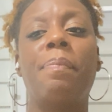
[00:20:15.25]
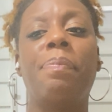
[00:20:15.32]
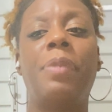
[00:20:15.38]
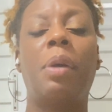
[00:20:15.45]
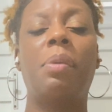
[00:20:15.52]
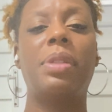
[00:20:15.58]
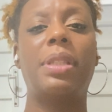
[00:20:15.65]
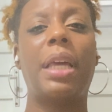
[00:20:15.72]

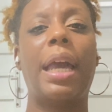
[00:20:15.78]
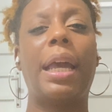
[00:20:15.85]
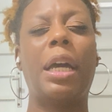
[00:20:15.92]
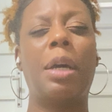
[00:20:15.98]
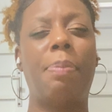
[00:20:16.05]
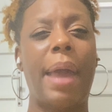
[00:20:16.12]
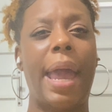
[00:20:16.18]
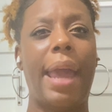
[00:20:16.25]
It was like
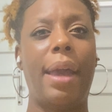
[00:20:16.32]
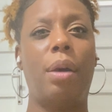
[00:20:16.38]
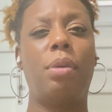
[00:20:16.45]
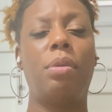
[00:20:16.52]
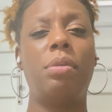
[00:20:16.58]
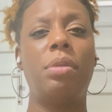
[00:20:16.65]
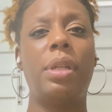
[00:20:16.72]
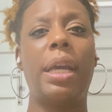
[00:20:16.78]
a
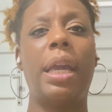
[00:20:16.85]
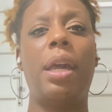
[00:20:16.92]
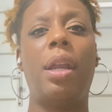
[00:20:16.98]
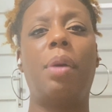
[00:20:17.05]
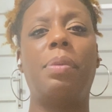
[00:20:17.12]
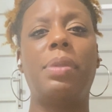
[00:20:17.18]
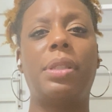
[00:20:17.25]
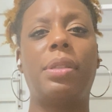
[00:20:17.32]
pound, and
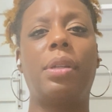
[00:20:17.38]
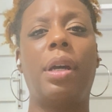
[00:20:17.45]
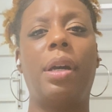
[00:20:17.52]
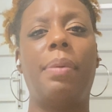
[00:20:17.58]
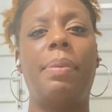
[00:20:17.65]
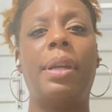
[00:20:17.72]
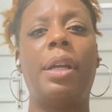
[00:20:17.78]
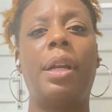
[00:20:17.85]
it was
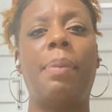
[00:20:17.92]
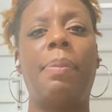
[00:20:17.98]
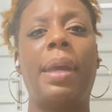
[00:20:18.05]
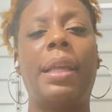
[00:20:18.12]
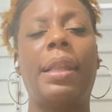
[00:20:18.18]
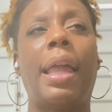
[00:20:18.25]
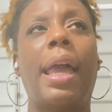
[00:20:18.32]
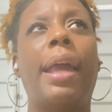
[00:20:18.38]
ended up
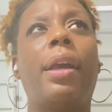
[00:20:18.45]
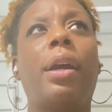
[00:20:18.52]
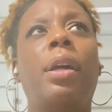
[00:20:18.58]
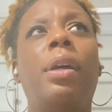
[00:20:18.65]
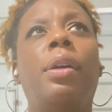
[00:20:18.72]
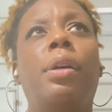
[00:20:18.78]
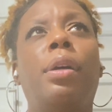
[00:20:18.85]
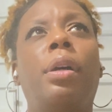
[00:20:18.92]
being like
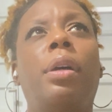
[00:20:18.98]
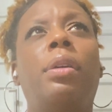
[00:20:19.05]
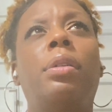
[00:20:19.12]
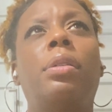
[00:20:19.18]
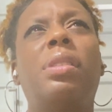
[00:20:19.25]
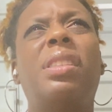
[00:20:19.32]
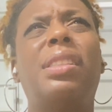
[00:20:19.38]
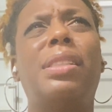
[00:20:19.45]

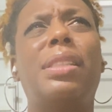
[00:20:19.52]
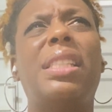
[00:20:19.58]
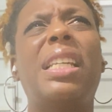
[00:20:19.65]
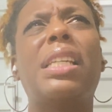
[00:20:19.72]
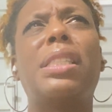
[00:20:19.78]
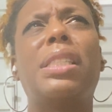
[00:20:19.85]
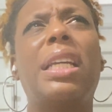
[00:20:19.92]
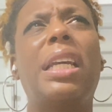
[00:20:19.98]

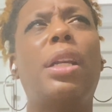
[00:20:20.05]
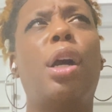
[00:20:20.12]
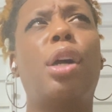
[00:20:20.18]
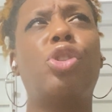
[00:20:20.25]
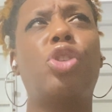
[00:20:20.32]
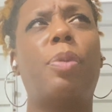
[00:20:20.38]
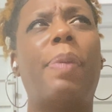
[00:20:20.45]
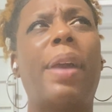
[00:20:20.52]

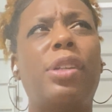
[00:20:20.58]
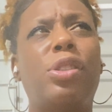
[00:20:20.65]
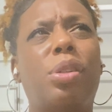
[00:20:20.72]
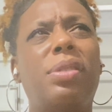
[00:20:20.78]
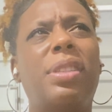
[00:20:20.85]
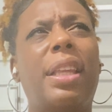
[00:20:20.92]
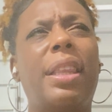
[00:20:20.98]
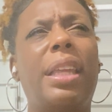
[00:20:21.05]
1,600
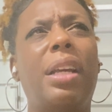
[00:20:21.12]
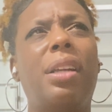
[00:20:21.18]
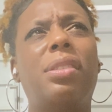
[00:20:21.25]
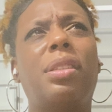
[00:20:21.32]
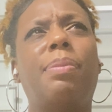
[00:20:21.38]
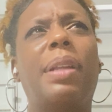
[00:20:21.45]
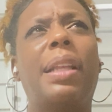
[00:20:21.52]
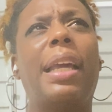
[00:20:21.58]
pesos, I think,
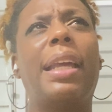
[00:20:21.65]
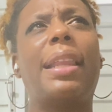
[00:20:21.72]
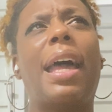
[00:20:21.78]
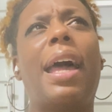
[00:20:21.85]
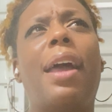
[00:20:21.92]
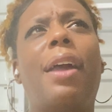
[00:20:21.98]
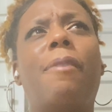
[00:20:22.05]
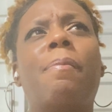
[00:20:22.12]
something like
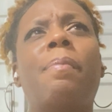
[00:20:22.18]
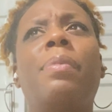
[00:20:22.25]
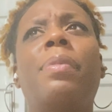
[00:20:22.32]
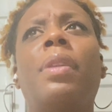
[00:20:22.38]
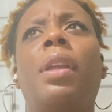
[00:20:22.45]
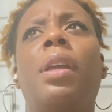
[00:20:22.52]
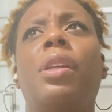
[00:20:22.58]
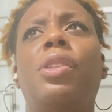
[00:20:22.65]
that.
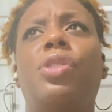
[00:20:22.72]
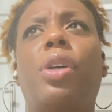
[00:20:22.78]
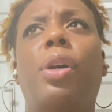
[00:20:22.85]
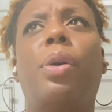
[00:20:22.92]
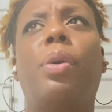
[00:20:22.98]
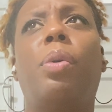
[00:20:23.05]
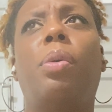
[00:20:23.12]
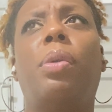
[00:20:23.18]

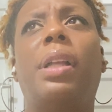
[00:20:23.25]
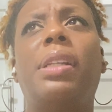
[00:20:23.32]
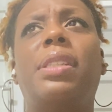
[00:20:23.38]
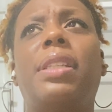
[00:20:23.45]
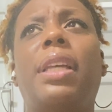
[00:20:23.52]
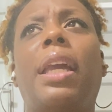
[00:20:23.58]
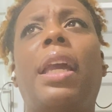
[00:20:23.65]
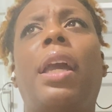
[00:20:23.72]
So let's
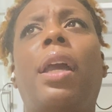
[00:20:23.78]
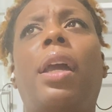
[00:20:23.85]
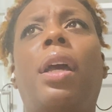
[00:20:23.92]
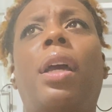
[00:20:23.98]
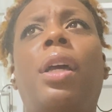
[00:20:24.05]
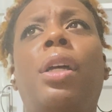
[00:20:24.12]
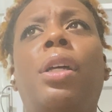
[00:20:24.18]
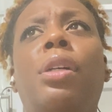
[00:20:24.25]
see,
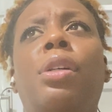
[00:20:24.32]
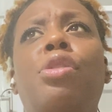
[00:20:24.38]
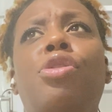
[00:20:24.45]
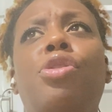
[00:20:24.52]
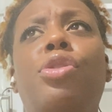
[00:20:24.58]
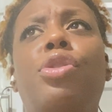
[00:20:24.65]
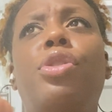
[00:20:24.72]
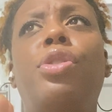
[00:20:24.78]

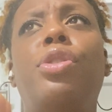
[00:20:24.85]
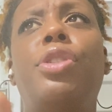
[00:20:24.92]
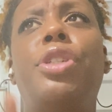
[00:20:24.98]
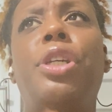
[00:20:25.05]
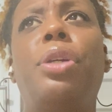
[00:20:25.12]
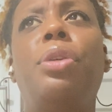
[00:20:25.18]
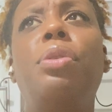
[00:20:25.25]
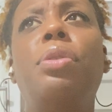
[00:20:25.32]

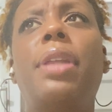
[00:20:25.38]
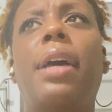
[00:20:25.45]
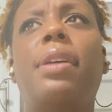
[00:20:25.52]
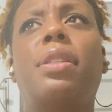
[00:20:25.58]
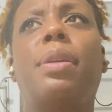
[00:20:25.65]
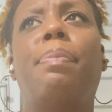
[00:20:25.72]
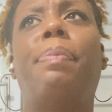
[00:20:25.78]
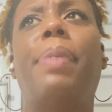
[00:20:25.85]

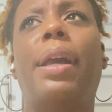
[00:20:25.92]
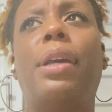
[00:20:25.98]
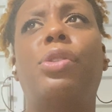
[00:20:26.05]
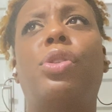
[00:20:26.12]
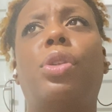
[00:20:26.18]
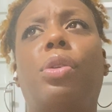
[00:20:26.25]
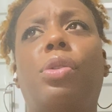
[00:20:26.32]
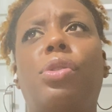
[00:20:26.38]
2,000
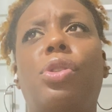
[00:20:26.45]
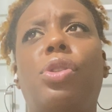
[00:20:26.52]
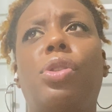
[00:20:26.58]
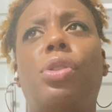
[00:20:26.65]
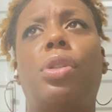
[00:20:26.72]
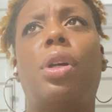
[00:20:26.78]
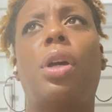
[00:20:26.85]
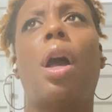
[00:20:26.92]
pesos
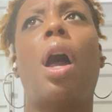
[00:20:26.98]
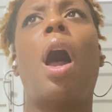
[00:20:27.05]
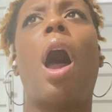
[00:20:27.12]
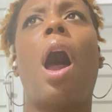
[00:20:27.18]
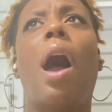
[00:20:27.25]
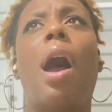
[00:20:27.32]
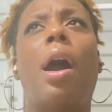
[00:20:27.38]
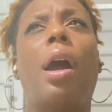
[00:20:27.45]

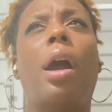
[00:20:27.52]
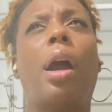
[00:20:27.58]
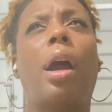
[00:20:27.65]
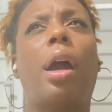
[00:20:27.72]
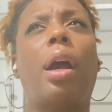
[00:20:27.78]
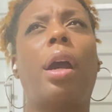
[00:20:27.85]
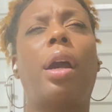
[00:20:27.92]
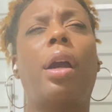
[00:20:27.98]

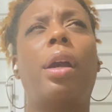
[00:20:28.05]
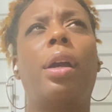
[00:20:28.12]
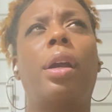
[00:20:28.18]
are,